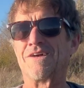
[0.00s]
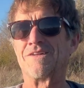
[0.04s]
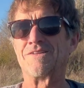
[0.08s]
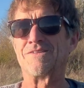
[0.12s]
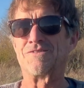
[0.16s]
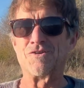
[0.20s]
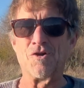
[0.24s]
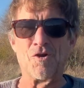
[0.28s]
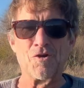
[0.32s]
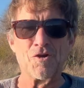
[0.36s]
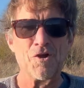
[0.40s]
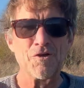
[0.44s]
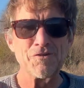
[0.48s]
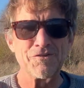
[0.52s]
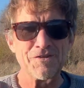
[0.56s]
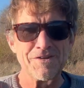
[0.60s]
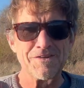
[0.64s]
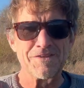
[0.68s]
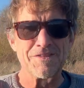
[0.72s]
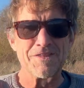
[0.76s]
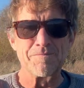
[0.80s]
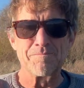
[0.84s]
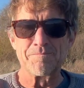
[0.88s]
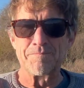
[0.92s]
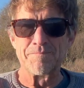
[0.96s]
Joe goes
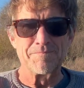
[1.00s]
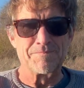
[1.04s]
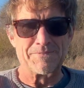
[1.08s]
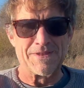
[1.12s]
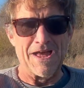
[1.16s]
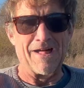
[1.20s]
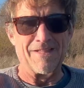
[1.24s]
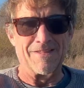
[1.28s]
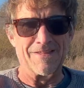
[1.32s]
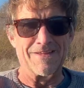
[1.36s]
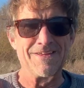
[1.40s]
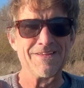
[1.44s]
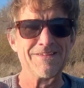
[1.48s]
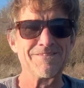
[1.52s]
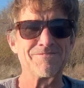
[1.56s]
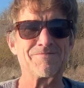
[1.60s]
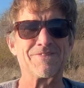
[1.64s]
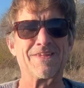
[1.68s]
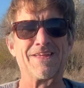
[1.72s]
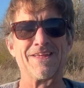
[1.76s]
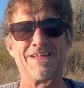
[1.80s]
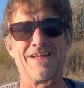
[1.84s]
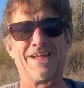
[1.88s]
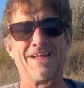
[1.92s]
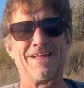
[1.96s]
into the deli
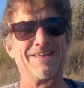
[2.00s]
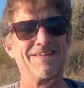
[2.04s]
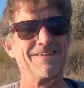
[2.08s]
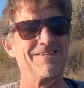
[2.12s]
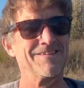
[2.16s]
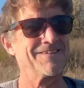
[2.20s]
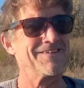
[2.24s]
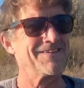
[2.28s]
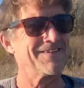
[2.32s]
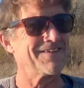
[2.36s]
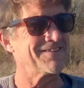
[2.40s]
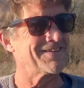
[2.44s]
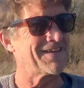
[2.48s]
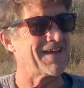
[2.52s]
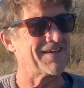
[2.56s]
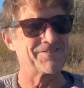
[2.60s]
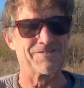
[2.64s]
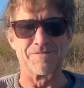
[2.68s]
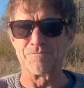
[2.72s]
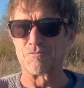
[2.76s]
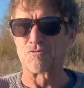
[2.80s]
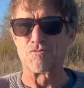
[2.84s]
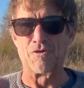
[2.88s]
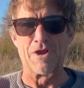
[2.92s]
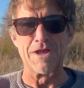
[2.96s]
and has
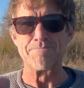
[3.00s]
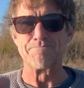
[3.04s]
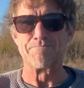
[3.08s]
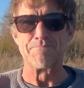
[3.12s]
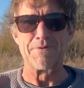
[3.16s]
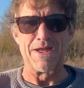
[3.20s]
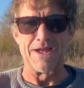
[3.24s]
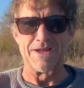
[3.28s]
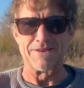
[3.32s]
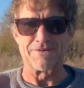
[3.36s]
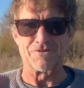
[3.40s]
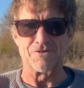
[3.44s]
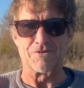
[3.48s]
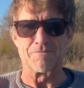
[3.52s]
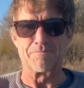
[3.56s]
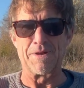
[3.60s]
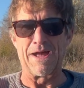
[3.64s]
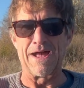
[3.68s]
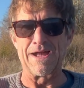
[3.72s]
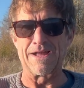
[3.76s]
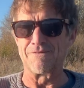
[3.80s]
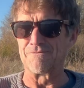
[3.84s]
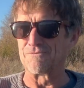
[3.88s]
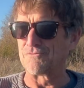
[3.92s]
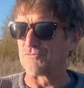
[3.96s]
some great banter
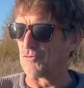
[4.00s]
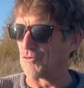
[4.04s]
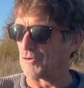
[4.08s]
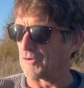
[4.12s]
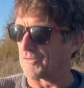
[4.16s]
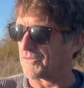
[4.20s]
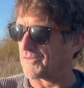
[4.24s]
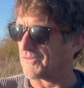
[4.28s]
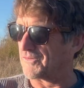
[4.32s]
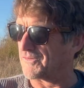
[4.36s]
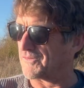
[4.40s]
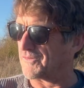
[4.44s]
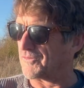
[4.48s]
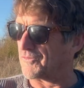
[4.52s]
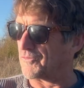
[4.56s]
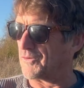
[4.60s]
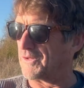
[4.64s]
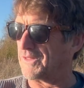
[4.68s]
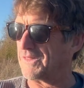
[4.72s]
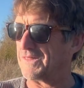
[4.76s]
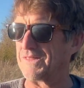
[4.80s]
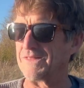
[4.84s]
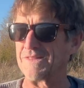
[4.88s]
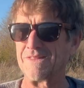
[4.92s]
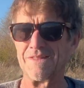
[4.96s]
back and forth
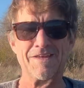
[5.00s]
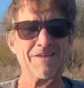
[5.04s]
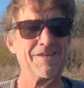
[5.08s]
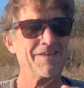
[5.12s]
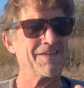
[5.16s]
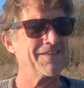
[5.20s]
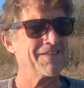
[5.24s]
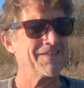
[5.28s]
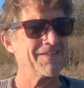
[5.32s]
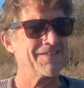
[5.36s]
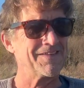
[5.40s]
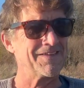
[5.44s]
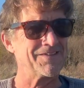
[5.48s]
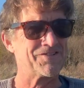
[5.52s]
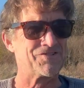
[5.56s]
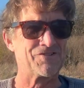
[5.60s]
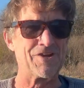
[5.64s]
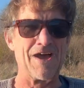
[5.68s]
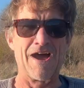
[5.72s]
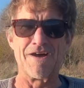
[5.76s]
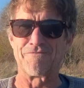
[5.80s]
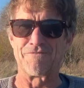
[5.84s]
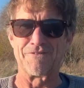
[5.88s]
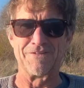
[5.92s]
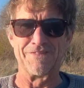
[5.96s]
with the
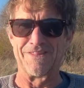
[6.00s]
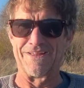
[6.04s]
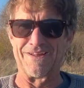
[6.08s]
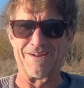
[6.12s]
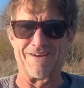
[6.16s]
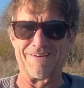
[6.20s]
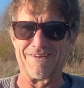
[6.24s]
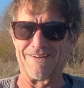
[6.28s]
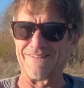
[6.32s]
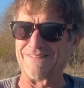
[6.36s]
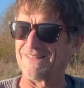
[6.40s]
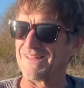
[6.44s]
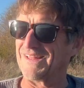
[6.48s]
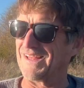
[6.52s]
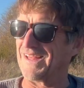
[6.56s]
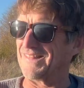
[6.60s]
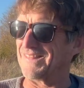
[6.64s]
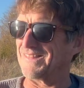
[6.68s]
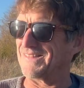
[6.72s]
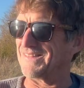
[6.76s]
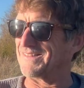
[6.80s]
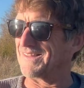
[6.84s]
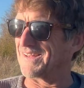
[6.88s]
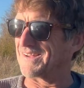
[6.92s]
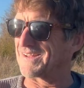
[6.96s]
chef in there, and
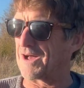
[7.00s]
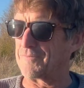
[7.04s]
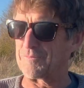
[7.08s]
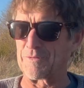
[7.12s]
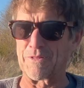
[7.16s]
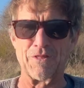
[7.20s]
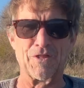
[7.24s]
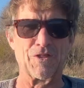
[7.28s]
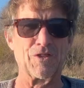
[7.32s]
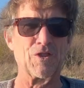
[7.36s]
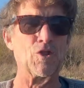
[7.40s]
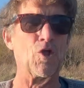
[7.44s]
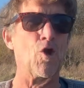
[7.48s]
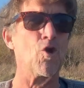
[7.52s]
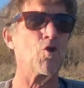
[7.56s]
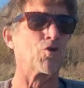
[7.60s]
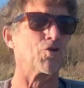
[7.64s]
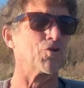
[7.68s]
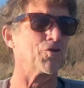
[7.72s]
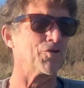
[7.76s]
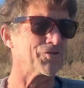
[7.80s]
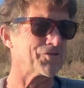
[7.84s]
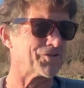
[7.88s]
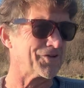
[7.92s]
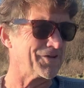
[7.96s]
then a couple of the
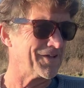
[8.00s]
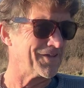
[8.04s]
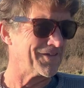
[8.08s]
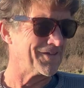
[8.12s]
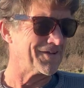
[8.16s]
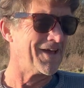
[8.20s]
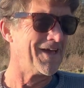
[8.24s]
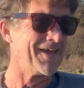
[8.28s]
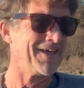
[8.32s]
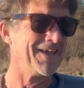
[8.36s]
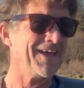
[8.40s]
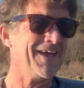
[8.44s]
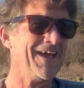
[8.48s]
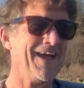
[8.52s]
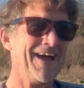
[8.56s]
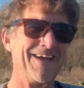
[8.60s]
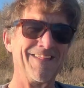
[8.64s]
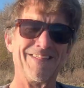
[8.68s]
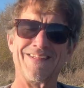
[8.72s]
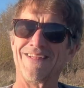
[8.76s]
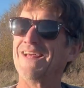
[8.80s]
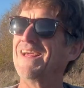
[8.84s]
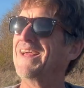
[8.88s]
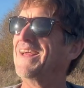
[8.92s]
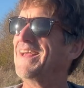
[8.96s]
locals.
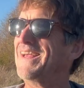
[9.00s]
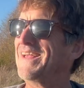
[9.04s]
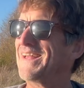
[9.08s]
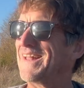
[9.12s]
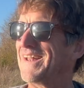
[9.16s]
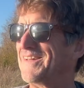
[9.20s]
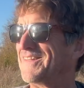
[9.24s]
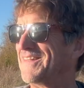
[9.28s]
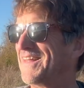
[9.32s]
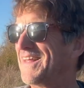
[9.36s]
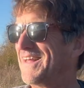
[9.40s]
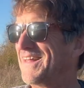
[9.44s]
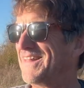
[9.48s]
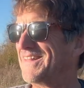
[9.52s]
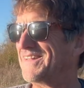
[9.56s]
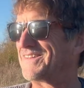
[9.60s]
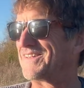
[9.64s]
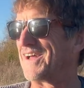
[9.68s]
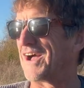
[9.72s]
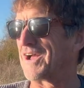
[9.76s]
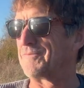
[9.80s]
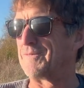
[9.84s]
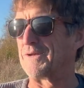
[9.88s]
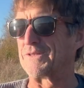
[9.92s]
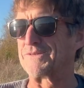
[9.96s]
They're
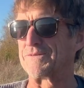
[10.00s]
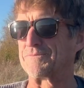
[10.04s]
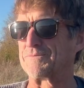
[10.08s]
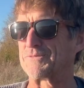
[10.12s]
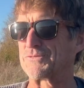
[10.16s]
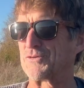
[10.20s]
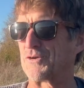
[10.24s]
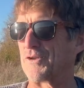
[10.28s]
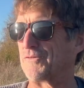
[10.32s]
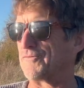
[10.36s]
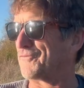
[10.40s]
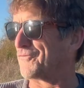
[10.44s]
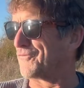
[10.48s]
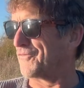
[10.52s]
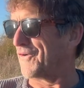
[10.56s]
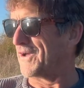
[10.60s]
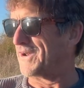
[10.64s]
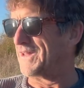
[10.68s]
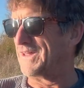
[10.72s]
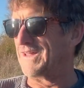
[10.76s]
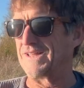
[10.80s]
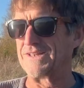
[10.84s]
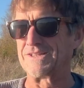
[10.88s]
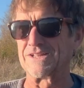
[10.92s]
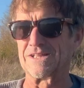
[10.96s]
talking about some sort of
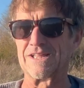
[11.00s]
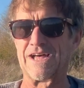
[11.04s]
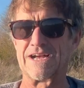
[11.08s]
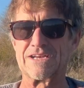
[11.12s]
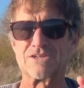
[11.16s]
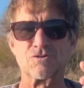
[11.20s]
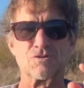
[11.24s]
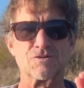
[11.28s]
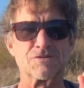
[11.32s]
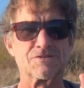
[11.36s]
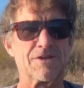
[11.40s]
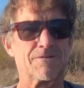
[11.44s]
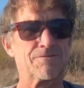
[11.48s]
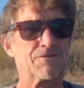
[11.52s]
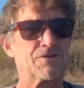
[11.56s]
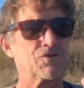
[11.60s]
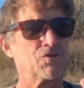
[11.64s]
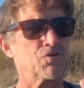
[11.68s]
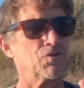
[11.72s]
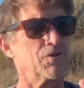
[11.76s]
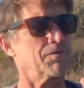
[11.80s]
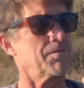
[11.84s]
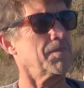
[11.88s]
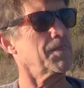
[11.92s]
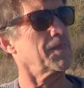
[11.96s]
funny intellectual stuff to
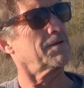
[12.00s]
do with,